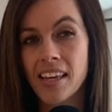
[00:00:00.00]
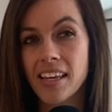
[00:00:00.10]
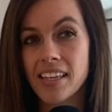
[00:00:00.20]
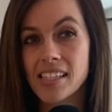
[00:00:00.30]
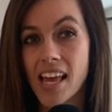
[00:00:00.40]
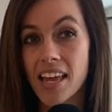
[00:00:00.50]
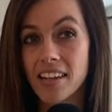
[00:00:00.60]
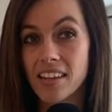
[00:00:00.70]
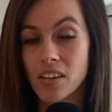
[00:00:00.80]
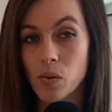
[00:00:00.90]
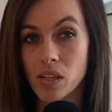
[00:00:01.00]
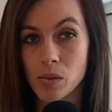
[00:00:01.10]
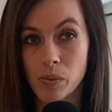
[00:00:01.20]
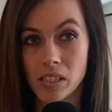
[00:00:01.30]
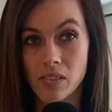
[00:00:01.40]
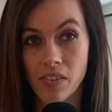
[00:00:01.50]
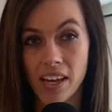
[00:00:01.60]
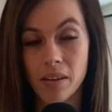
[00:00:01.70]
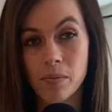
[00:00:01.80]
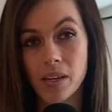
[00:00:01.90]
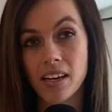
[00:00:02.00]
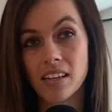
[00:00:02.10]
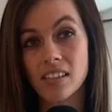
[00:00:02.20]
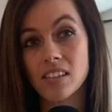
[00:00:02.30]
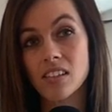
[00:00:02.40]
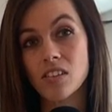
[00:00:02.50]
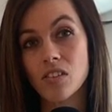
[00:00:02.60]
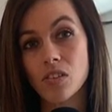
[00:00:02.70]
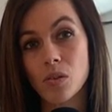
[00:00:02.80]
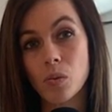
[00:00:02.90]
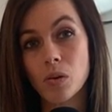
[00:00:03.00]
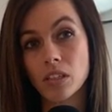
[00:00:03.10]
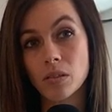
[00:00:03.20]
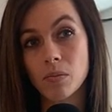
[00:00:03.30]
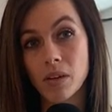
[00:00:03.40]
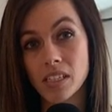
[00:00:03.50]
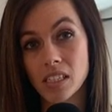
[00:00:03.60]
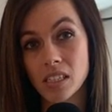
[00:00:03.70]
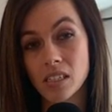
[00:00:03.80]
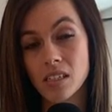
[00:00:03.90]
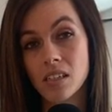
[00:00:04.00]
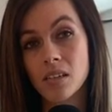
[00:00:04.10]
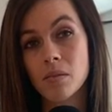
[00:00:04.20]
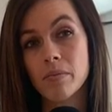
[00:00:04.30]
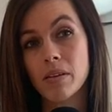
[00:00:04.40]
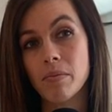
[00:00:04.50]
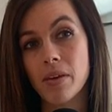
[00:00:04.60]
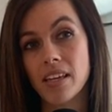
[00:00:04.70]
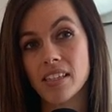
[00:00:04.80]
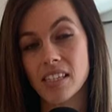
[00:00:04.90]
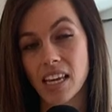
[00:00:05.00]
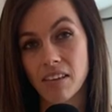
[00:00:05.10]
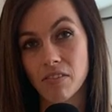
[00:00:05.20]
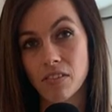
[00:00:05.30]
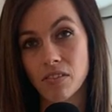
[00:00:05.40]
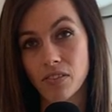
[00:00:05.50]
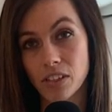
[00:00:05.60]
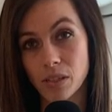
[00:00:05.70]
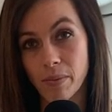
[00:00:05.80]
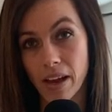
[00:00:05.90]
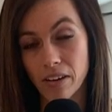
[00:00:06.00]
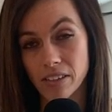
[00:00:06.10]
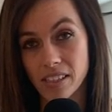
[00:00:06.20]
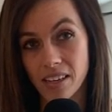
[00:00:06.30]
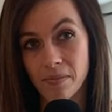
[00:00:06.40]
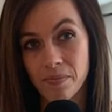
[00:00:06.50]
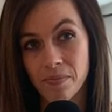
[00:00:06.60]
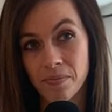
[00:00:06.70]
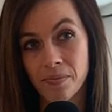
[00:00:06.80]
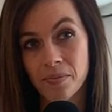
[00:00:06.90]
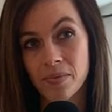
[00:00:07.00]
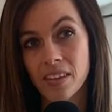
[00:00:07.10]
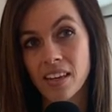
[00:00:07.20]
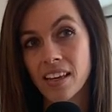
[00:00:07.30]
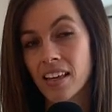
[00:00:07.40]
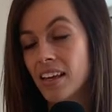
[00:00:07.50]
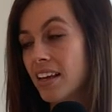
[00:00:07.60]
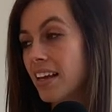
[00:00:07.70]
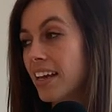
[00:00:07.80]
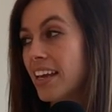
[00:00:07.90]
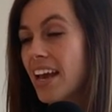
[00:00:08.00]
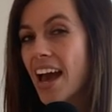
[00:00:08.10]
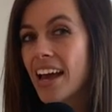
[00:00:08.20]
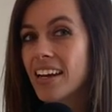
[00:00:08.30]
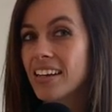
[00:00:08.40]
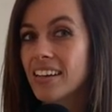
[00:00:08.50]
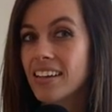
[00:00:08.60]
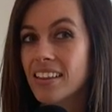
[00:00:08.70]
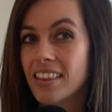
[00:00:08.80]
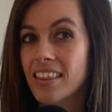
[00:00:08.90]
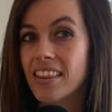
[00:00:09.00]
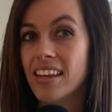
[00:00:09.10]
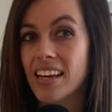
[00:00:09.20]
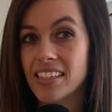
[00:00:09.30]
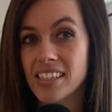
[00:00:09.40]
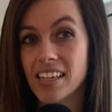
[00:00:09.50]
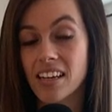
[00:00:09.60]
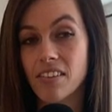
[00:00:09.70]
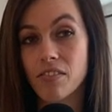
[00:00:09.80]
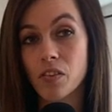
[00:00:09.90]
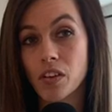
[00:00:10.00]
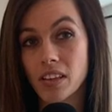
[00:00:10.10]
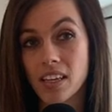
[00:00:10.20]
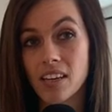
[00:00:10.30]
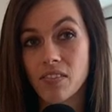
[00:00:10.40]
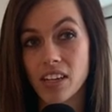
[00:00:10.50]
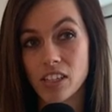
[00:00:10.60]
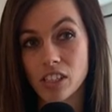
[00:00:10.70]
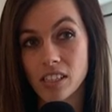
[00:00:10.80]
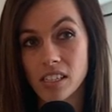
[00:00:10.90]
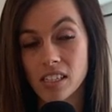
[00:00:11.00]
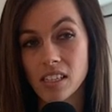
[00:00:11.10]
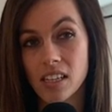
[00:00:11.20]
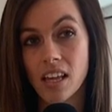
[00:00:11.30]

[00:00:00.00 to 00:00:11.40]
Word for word: He said the U.S. must fight because the world must be made safe for democracy. He had the idea for a League of Nations.